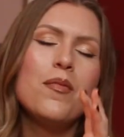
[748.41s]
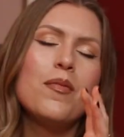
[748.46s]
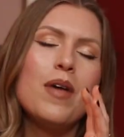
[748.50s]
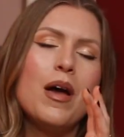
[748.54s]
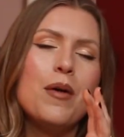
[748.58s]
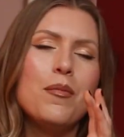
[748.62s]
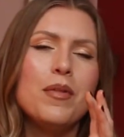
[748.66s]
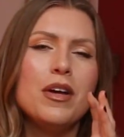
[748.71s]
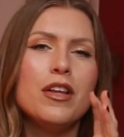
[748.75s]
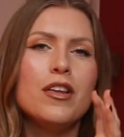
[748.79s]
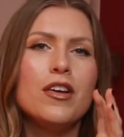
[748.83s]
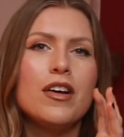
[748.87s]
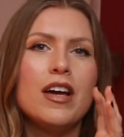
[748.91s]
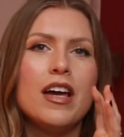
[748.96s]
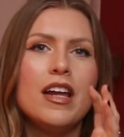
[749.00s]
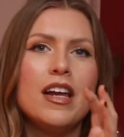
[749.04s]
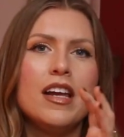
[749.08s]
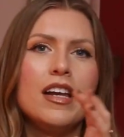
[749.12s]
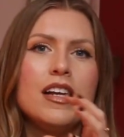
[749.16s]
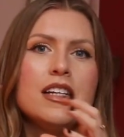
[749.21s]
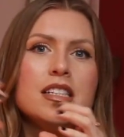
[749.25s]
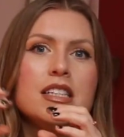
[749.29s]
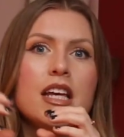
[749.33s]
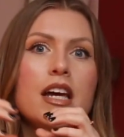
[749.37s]
and we look at
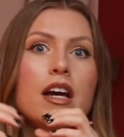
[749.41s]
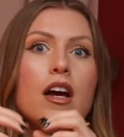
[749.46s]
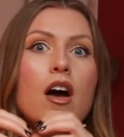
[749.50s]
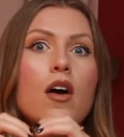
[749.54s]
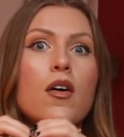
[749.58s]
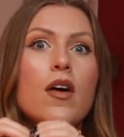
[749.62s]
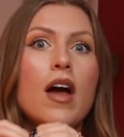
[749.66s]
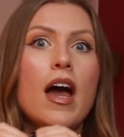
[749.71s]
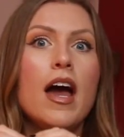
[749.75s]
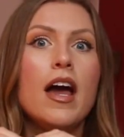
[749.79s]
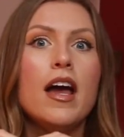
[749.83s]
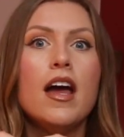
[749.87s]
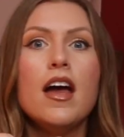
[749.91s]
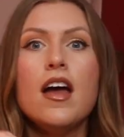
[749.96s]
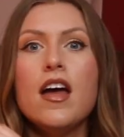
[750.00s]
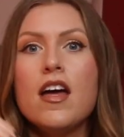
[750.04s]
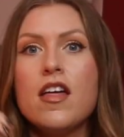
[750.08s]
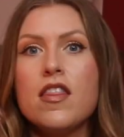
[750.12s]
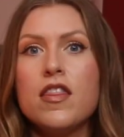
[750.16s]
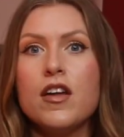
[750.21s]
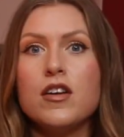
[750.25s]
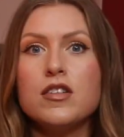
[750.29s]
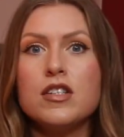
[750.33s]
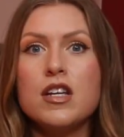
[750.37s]
it as like, okay,
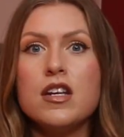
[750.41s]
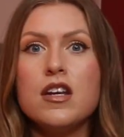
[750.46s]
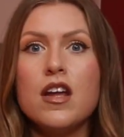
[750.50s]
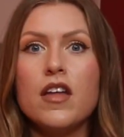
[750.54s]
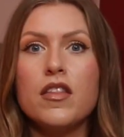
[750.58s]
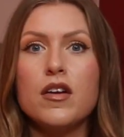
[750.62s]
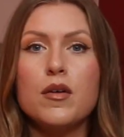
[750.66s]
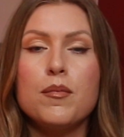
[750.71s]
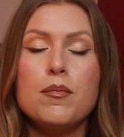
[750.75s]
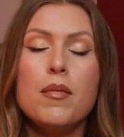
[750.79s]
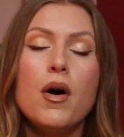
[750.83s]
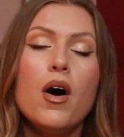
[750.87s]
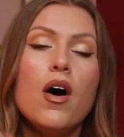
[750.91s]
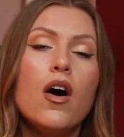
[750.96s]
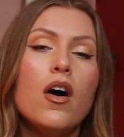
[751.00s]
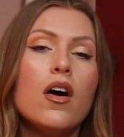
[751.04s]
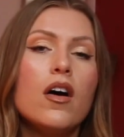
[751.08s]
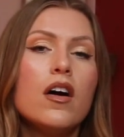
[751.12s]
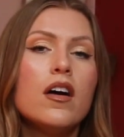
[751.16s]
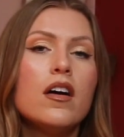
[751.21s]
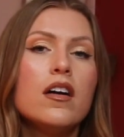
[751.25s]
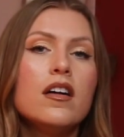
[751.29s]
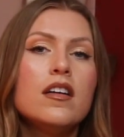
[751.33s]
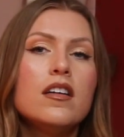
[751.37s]
there's another
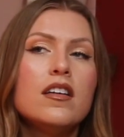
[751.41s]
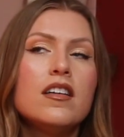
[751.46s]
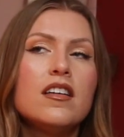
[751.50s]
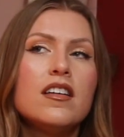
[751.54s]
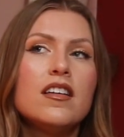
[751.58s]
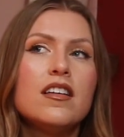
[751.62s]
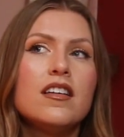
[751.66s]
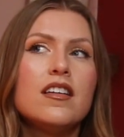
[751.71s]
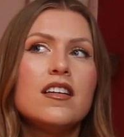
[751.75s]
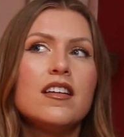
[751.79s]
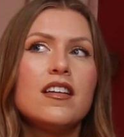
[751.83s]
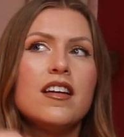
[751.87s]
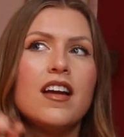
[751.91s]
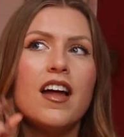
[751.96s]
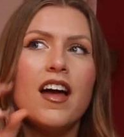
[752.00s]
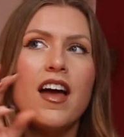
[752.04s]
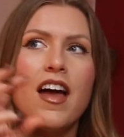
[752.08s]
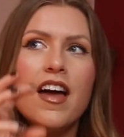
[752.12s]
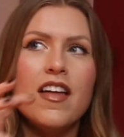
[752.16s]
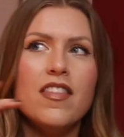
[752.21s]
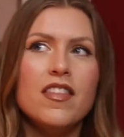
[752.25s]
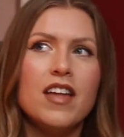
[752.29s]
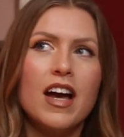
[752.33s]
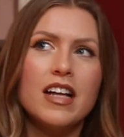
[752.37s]
part,
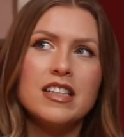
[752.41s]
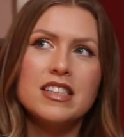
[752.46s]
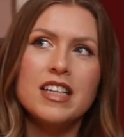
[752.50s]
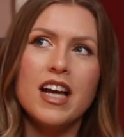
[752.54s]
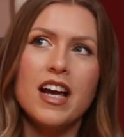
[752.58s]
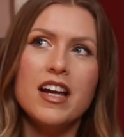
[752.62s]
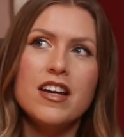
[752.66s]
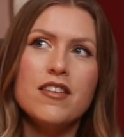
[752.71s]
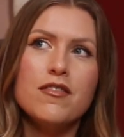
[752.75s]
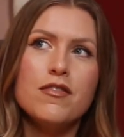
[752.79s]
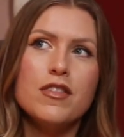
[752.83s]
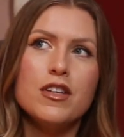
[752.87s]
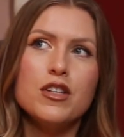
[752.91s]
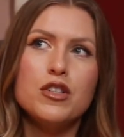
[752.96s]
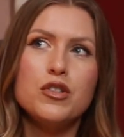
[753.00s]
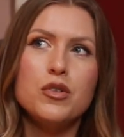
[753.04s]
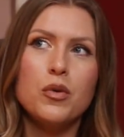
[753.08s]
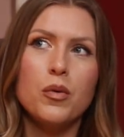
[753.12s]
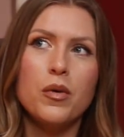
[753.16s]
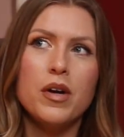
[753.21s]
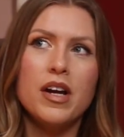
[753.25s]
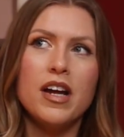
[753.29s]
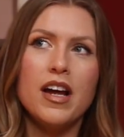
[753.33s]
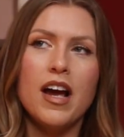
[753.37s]
and that's kind of the
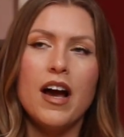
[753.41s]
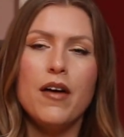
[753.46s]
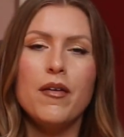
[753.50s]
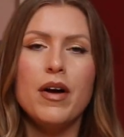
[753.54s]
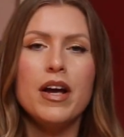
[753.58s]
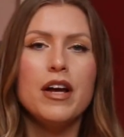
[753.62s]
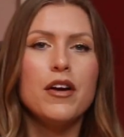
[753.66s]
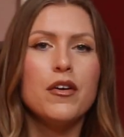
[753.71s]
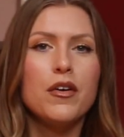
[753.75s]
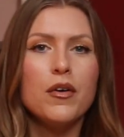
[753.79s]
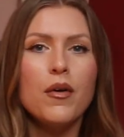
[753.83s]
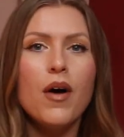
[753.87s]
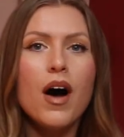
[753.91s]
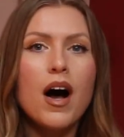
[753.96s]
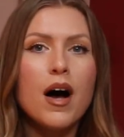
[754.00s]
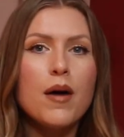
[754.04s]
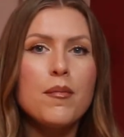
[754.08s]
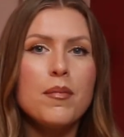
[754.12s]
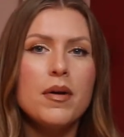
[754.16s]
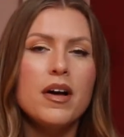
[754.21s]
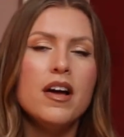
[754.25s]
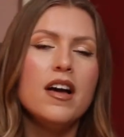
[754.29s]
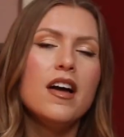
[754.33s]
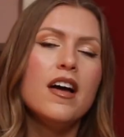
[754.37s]
story how I grew
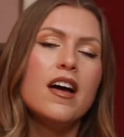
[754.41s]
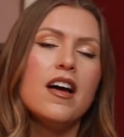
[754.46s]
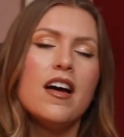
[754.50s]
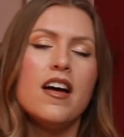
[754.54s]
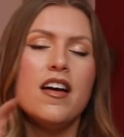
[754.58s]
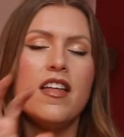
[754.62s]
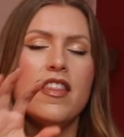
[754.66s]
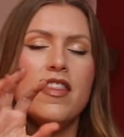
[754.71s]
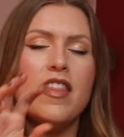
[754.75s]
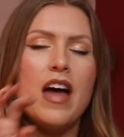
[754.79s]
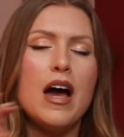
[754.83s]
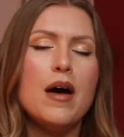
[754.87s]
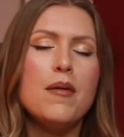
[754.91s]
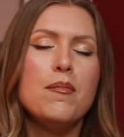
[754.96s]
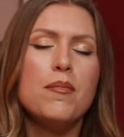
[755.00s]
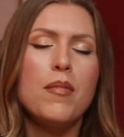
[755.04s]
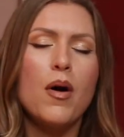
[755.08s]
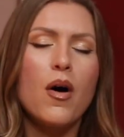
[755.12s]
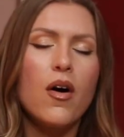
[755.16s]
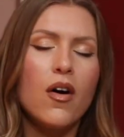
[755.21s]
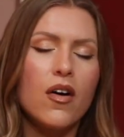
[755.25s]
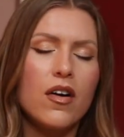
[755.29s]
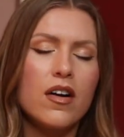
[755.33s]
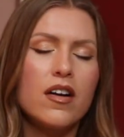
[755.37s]
up. That
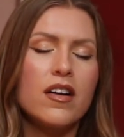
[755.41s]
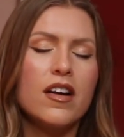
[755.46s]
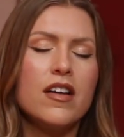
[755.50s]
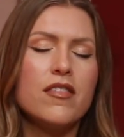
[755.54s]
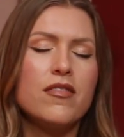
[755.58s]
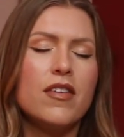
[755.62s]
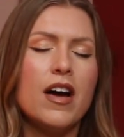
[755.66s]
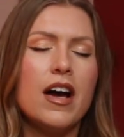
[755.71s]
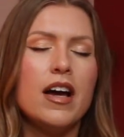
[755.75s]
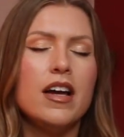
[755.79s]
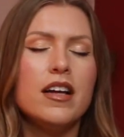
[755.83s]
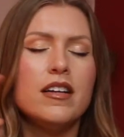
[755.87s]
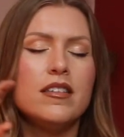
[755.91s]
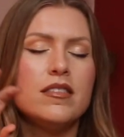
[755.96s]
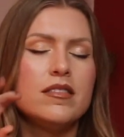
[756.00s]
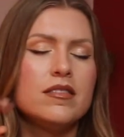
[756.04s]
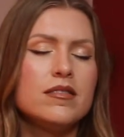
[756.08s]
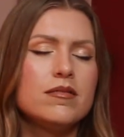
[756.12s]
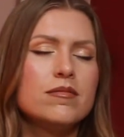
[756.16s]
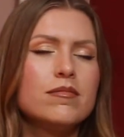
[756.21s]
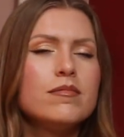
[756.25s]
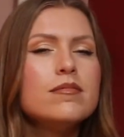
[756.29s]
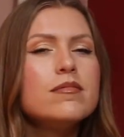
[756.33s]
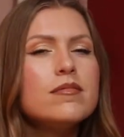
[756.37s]
part, if I
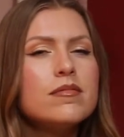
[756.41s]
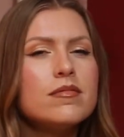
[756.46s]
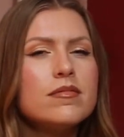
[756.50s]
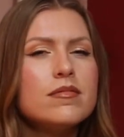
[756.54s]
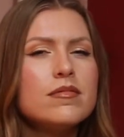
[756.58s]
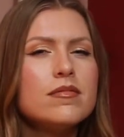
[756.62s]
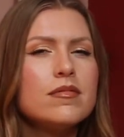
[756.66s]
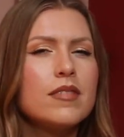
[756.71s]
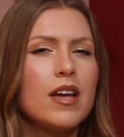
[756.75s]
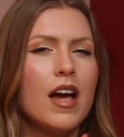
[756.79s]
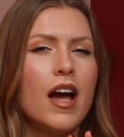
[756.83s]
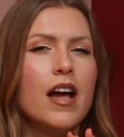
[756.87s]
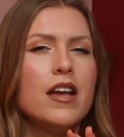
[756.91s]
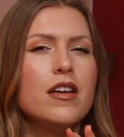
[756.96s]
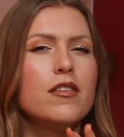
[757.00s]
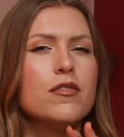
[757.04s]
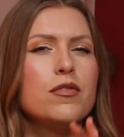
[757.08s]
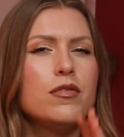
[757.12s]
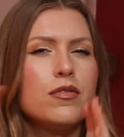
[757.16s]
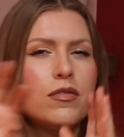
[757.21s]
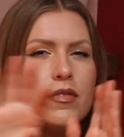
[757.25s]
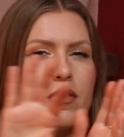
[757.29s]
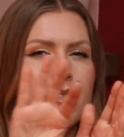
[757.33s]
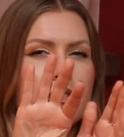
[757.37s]
kind of
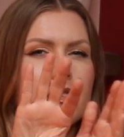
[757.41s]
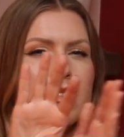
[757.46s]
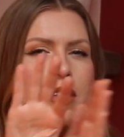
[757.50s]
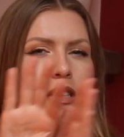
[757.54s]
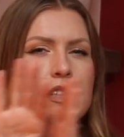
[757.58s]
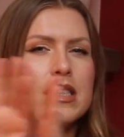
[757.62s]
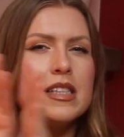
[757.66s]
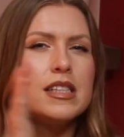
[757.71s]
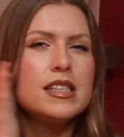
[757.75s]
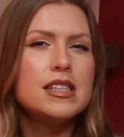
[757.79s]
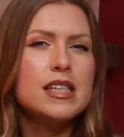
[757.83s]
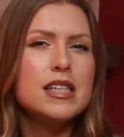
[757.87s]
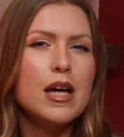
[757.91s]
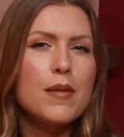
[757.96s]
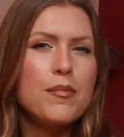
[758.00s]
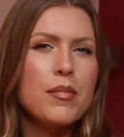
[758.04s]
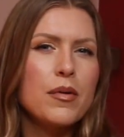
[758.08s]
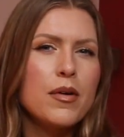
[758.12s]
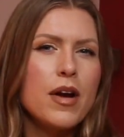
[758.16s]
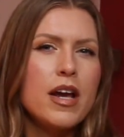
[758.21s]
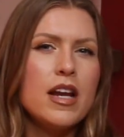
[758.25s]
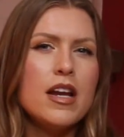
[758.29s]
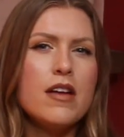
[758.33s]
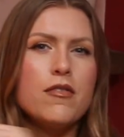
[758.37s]

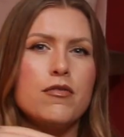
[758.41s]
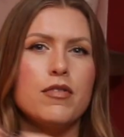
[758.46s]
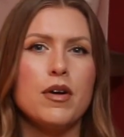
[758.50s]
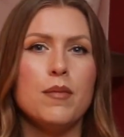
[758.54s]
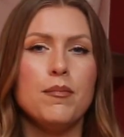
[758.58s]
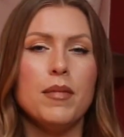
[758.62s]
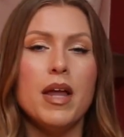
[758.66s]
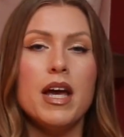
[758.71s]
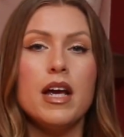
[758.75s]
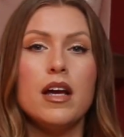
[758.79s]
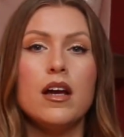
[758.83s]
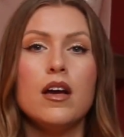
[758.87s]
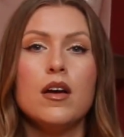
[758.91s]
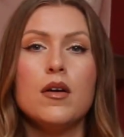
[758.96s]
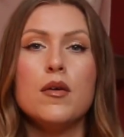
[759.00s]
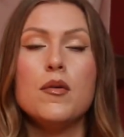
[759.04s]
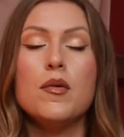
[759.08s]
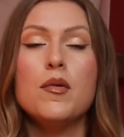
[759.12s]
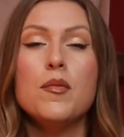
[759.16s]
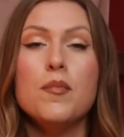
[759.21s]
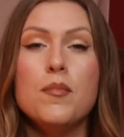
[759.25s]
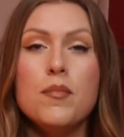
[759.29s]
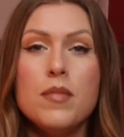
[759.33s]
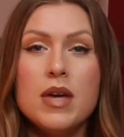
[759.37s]
separate it from like
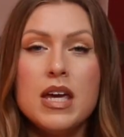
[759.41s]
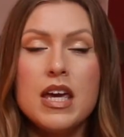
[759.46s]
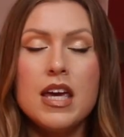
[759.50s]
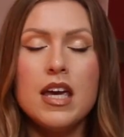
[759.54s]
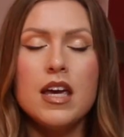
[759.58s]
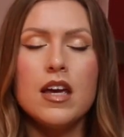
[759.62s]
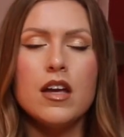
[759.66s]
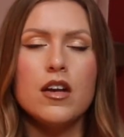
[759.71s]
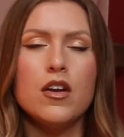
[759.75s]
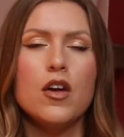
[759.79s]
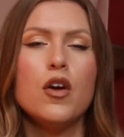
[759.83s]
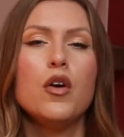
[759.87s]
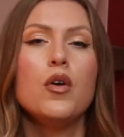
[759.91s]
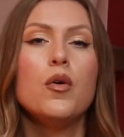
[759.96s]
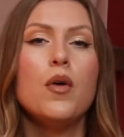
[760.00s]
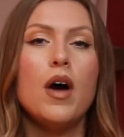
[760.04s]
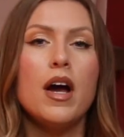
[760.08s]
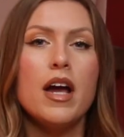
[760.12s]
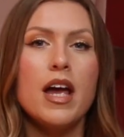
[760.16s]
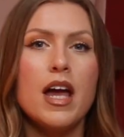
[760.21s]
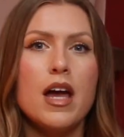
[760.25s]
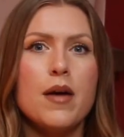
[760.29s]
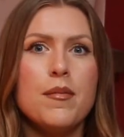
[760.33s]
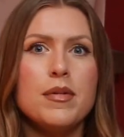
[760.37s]
me and who I
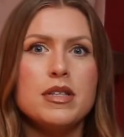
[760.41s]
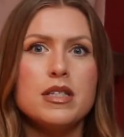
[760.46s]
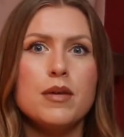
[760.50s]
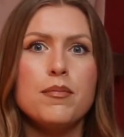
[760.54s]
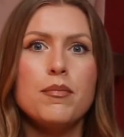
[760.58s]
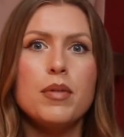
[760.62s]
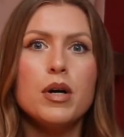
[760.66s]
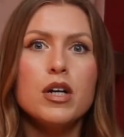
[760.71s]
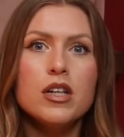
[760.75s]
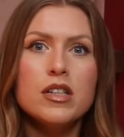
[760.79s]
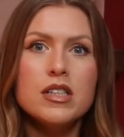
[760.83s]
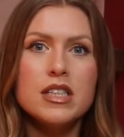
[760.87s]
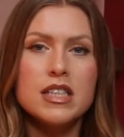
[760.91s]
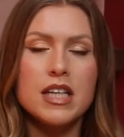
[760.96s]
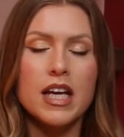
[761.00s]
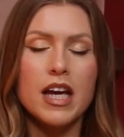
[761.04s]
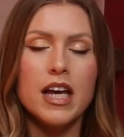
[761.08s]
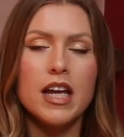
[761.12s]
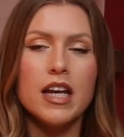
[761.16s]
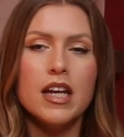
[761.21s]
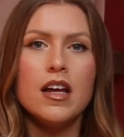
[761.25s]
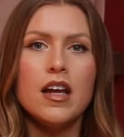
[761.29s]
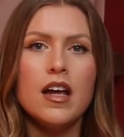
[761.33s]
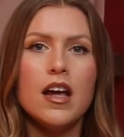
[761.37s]
am as a
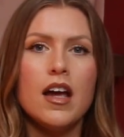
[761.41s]
person,